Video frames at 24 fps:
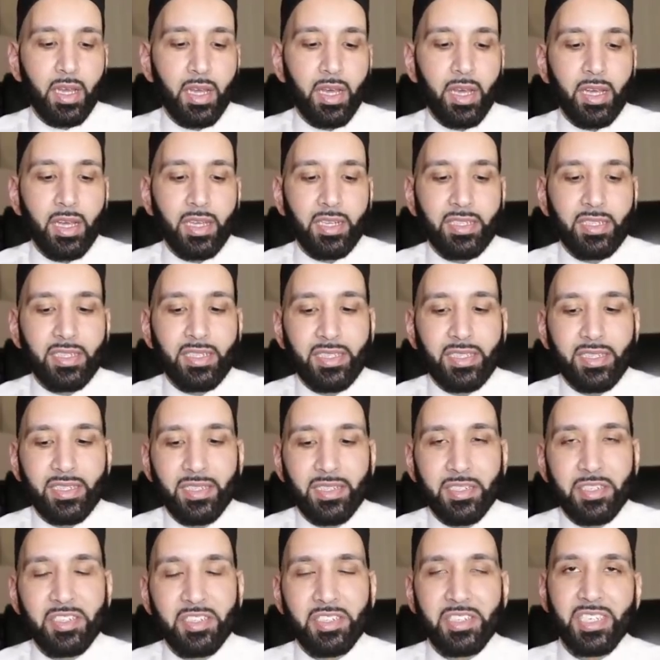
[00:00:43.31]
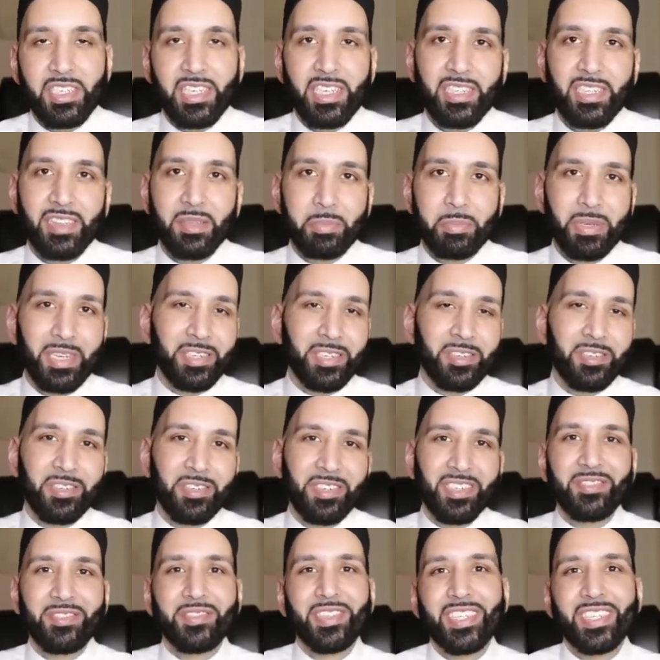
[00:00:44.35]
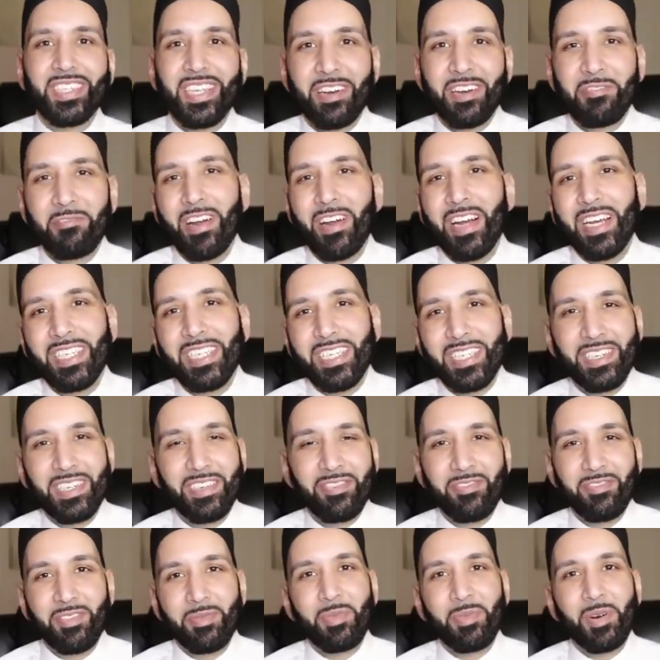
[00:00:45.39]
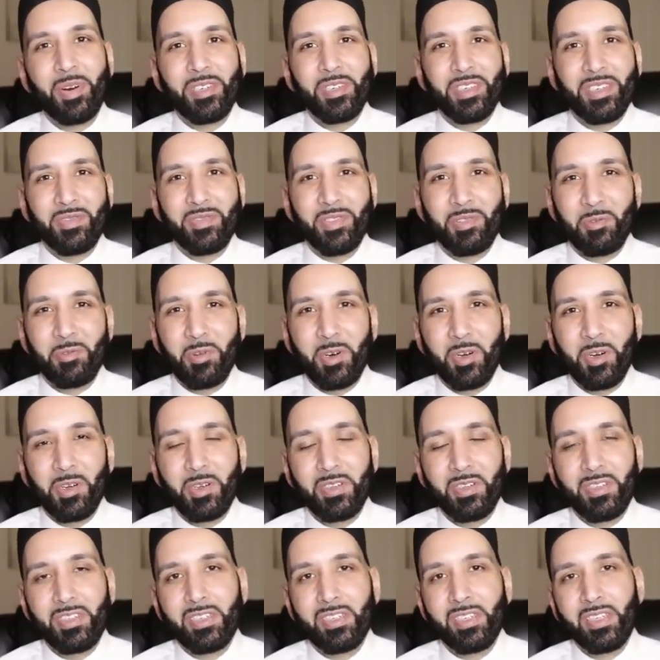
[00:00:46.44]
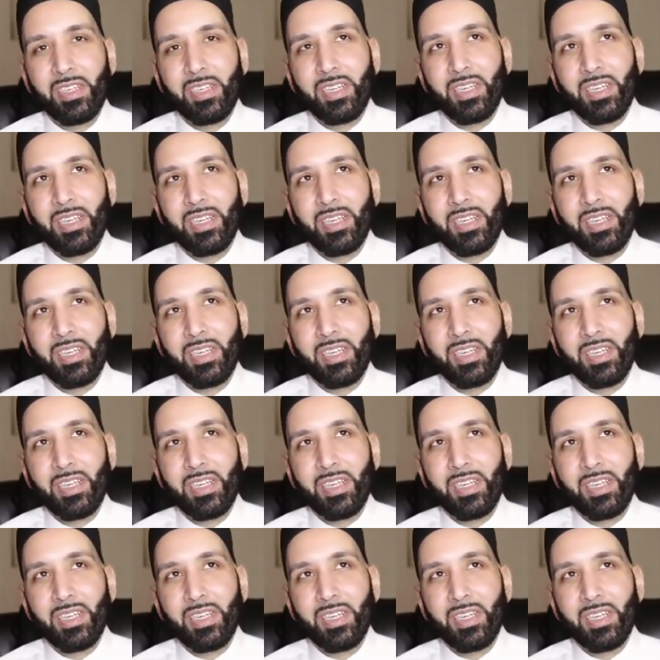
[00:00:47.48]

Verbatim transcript: And just seeing the pictures of the sunrise in different parts of the world